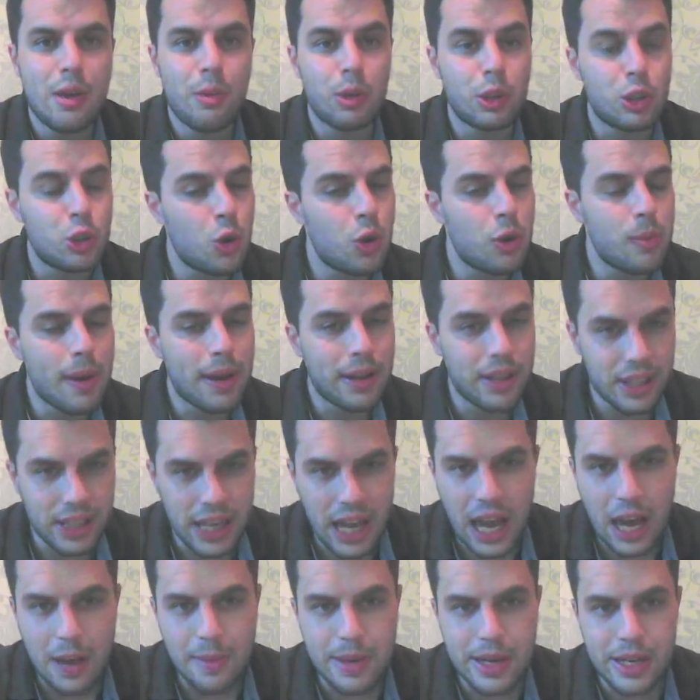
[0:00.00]
We'll talk about
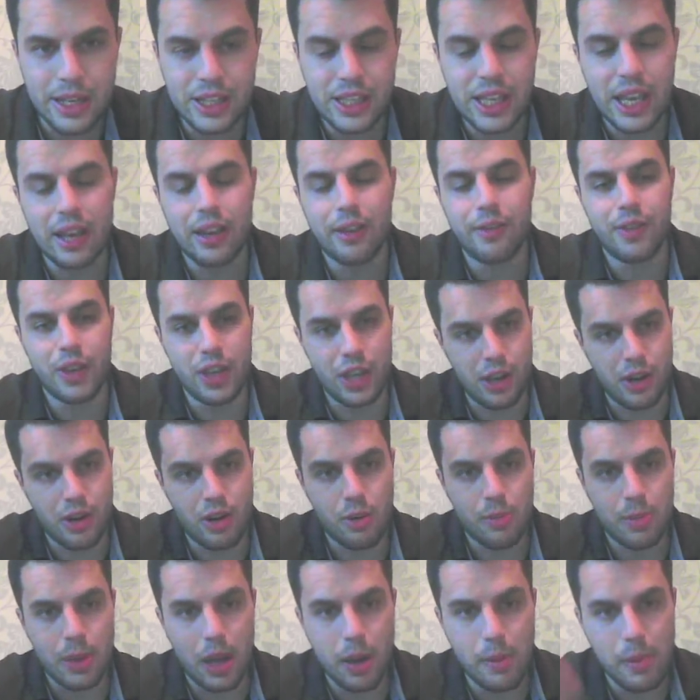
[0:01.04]
Takam in the second video
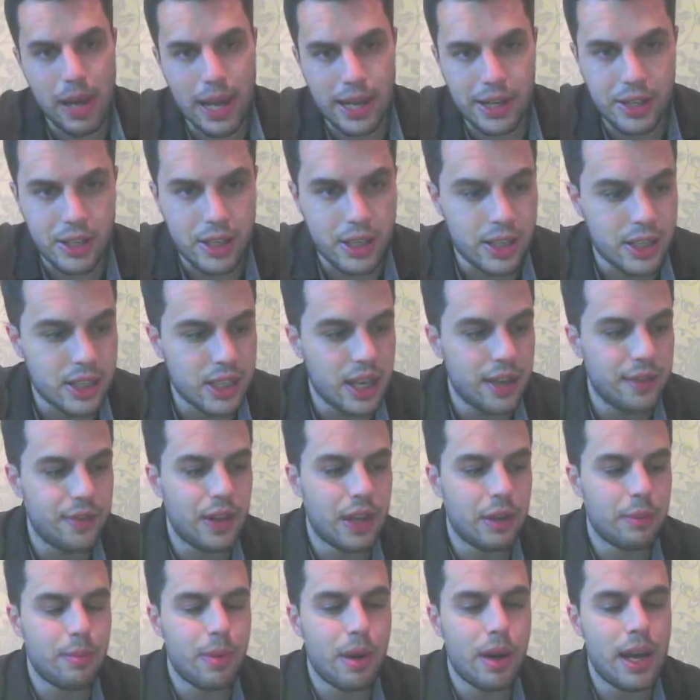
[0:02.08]
that'll be up later this
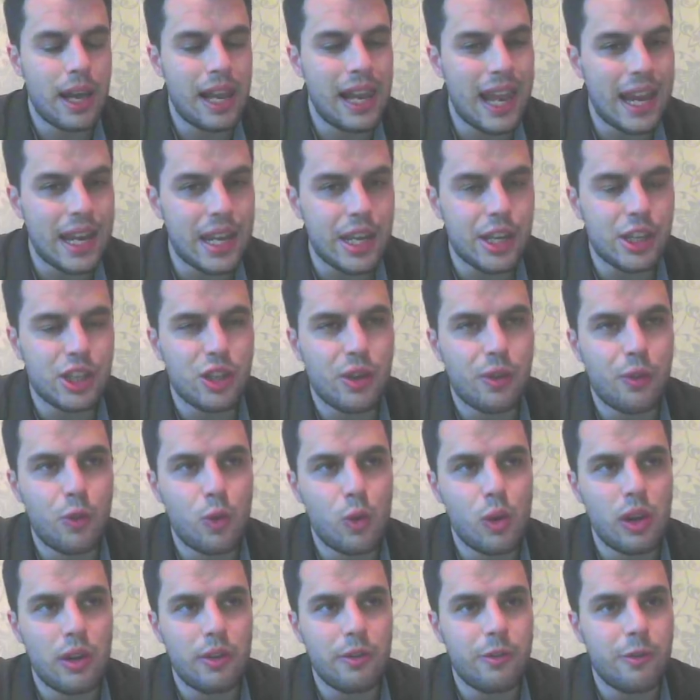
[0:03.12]
evening. But Helenius, I
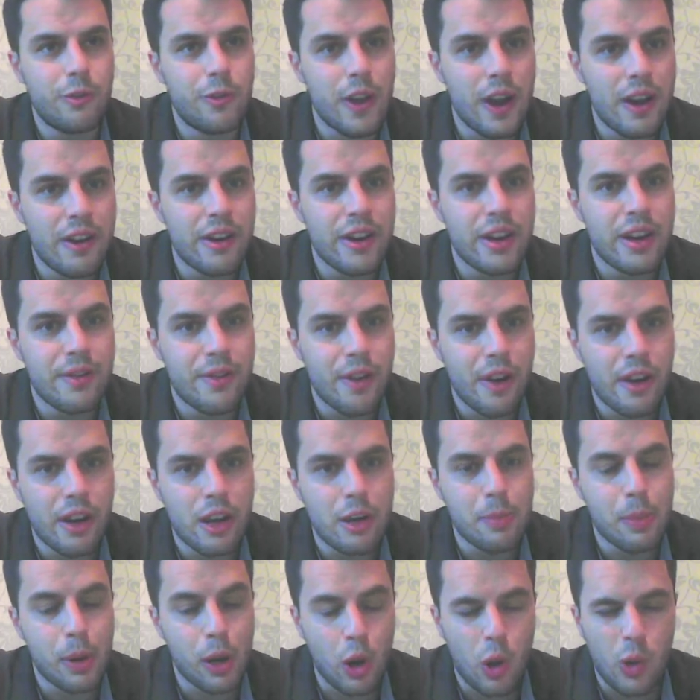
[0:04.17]
thought, looked very,
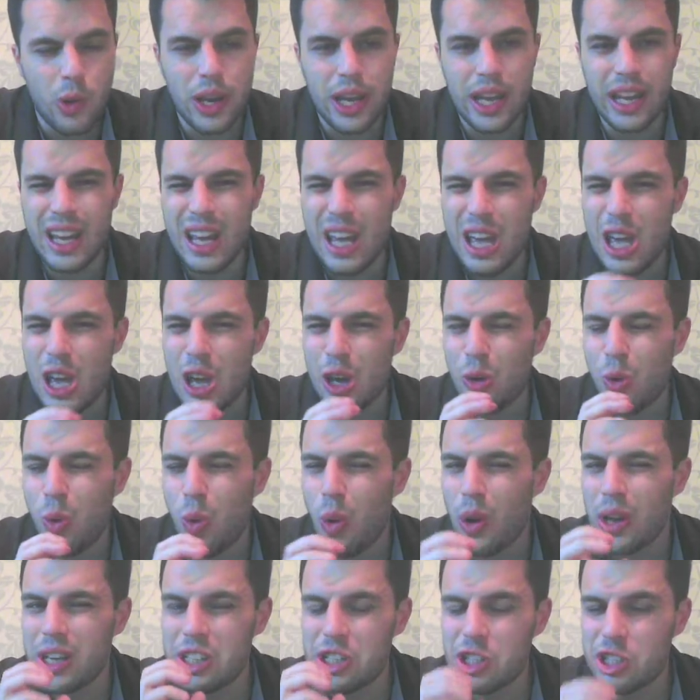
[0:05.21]
very plodding.
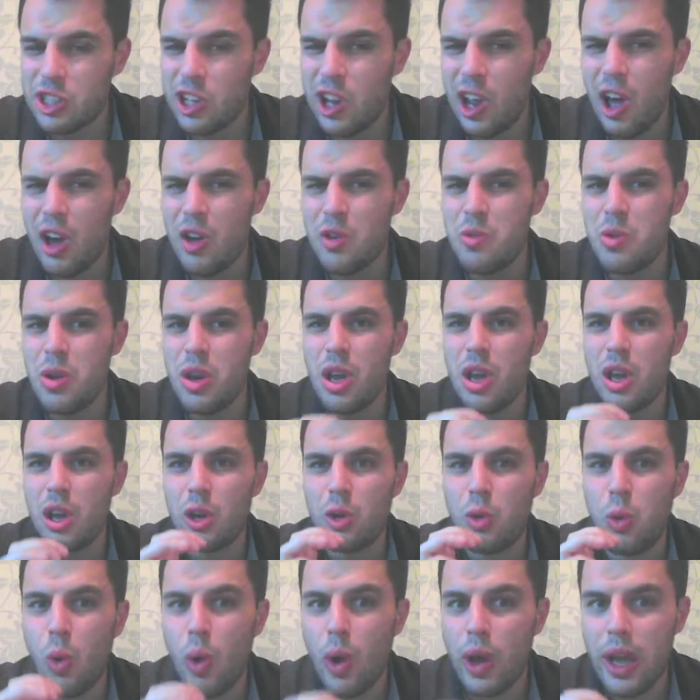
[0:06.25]
Quite slow,
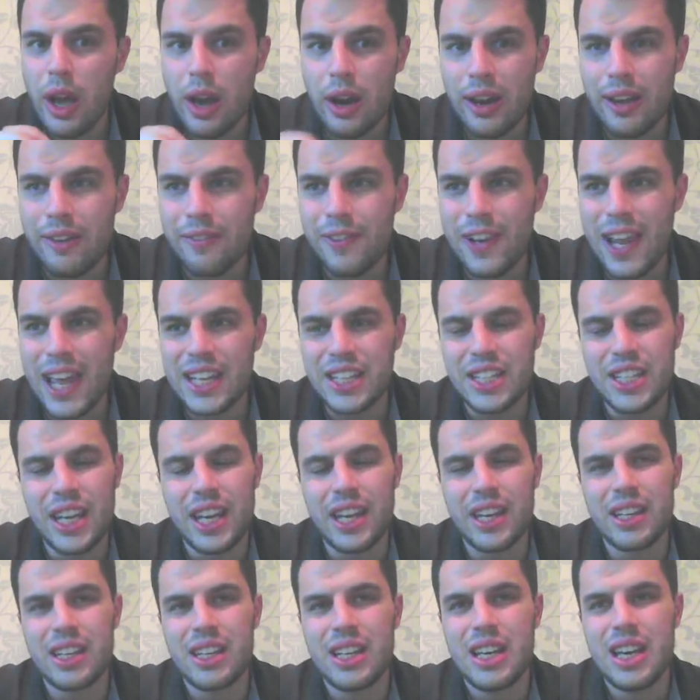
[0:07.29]
quite
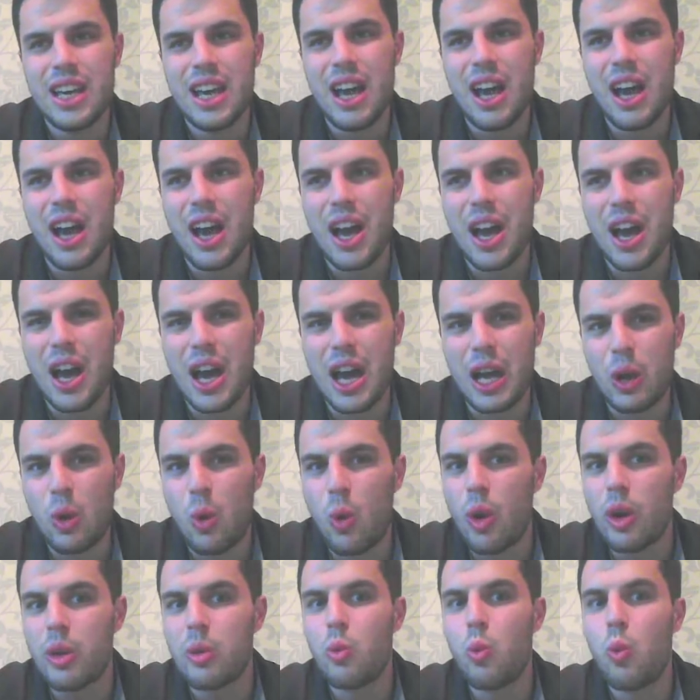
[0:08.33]
unathletic.
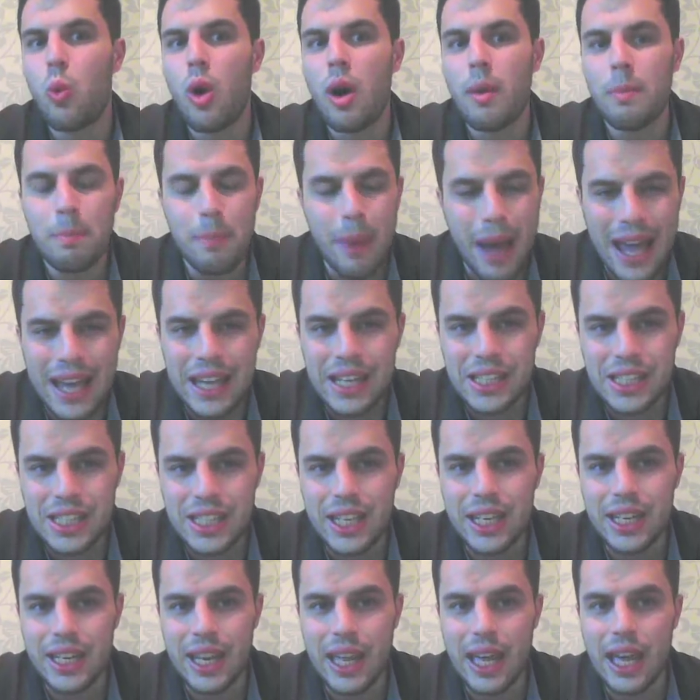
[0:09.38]
Quite one-paced
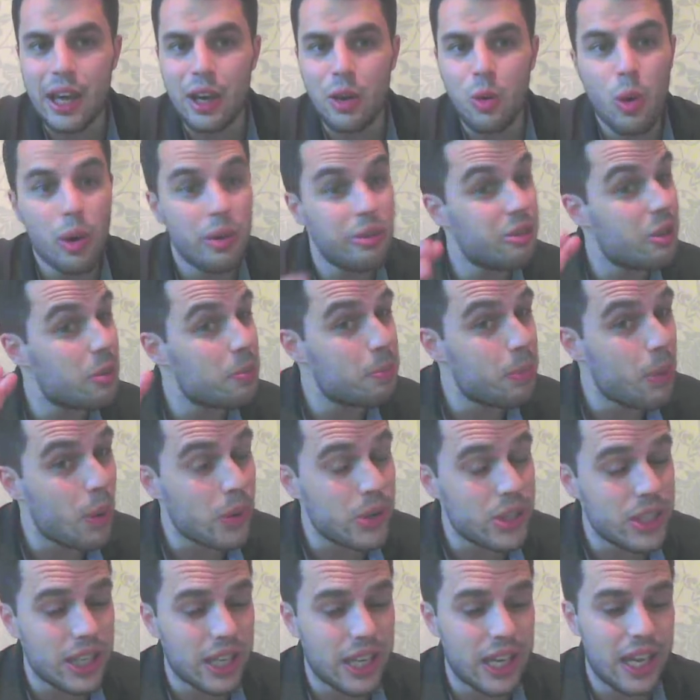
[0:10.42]
in there, quite
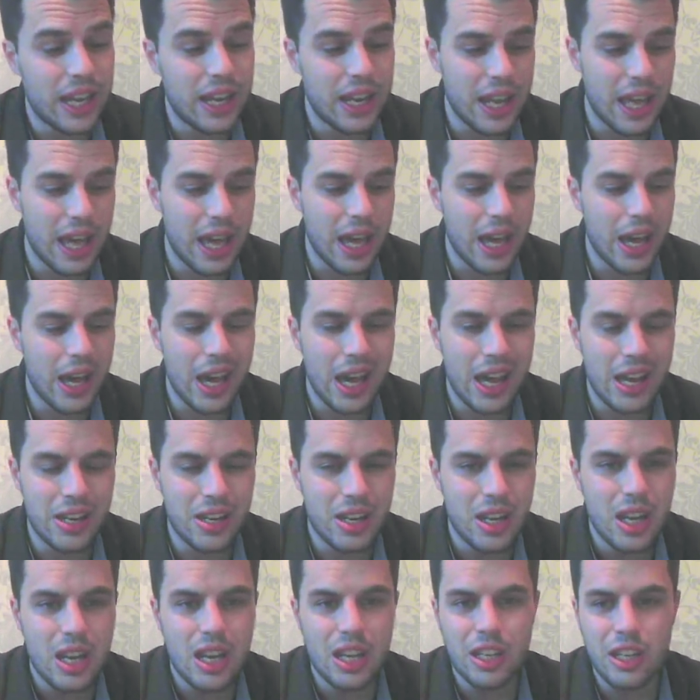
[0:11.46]
robotic in there, and
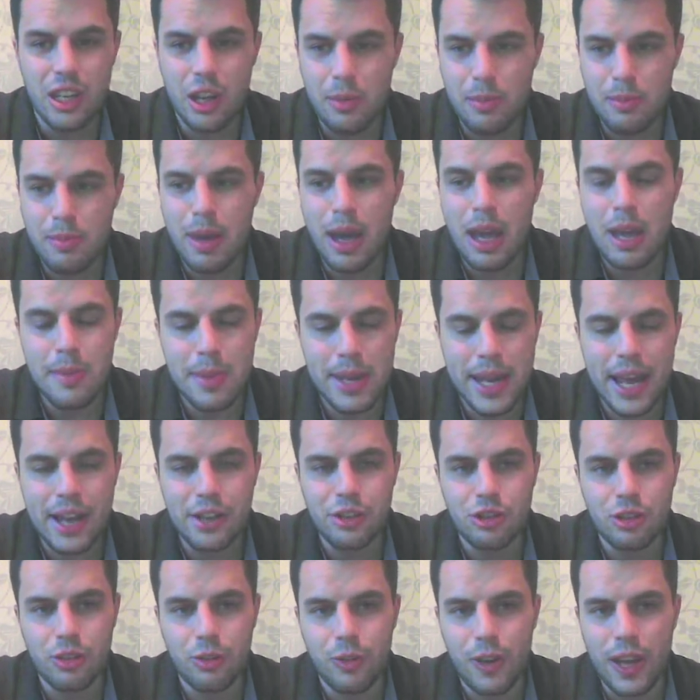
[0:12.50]
yeah, maybe
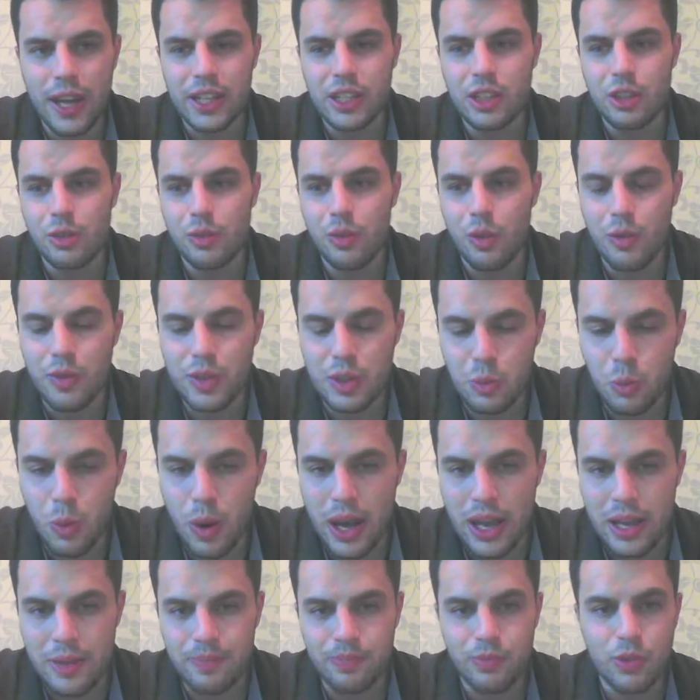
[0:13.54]
that's reflective of his
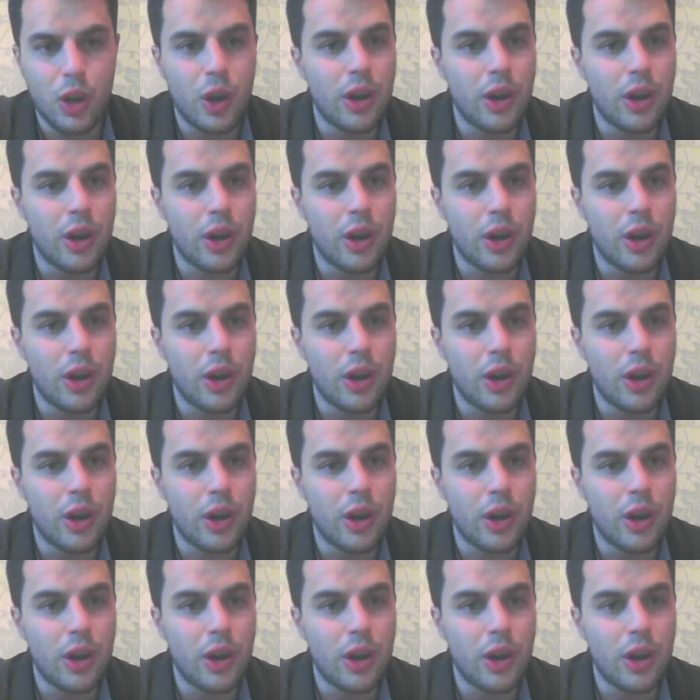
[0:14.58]
weight.